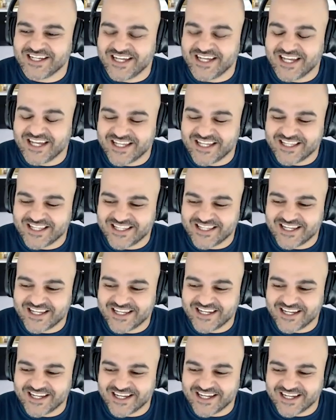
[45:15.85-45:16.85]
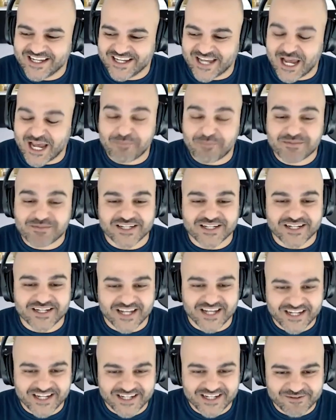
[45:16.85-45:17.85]
and then App
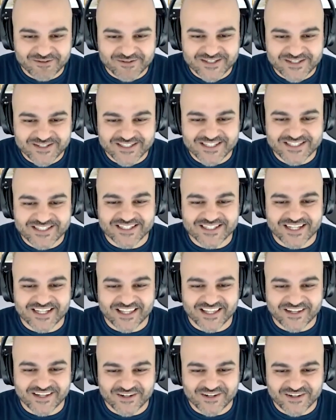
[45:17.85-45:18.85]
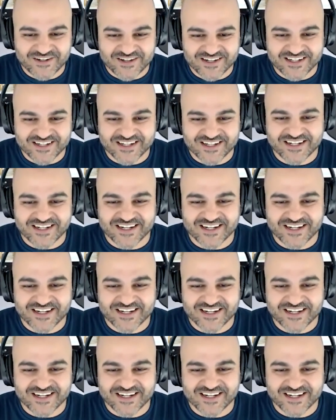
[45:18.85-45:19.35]
DNA we did together. And